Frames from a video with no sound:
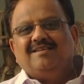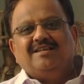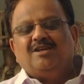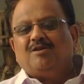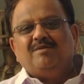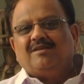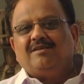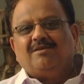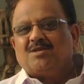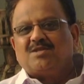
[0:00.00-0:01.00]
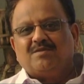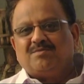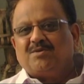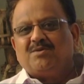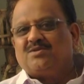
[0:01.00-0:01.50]
It will be at the cost of the
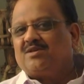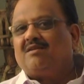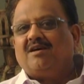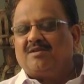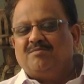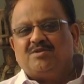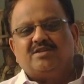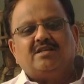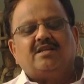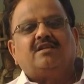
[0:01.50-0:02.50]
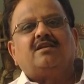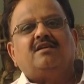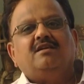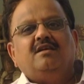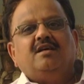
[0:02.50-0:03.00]
producer or a music director.
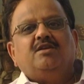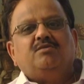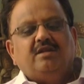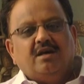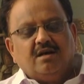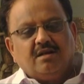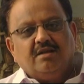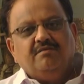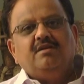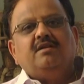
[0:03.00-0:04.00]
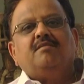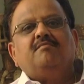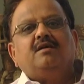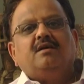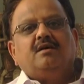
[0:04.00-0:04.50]
Now they are giving them